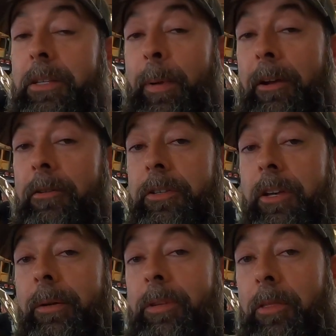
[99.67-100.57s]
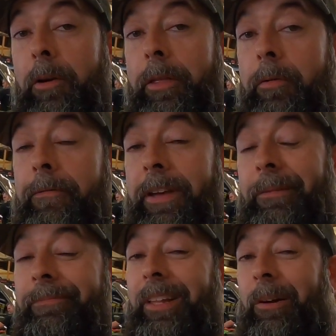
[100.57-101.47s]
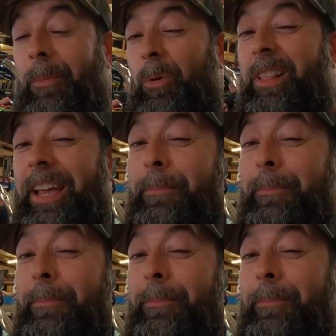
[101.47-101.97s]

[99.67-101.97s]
speaker is good up to 33 feet. We're like